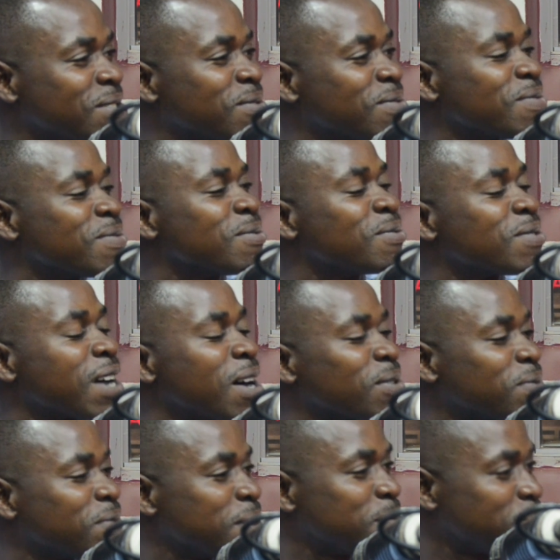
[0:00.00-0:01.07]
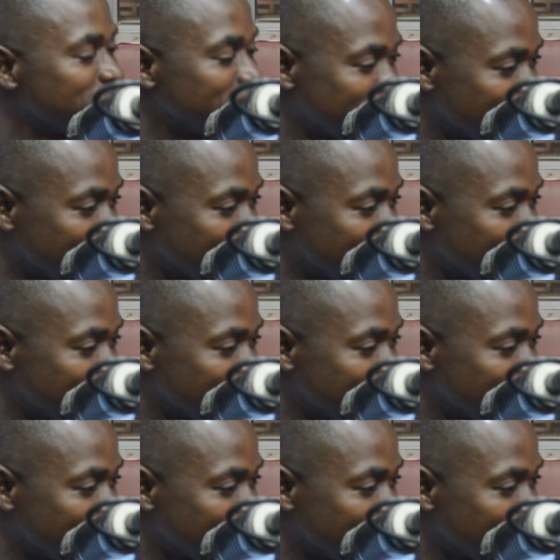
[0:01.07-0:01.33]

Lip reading: to look out for a police